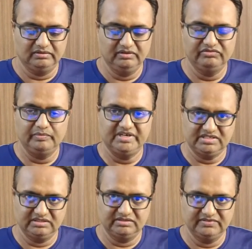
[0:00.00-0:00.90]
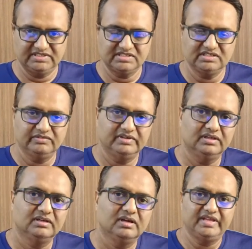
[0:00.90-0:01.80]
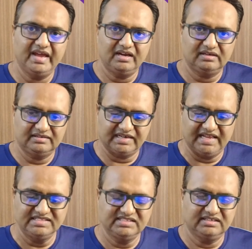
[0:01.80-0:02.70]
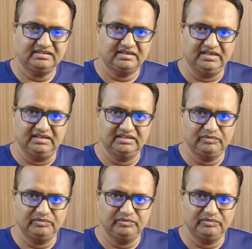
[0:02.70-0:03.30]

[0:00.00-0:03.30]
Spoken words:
information which is given, they are transient read.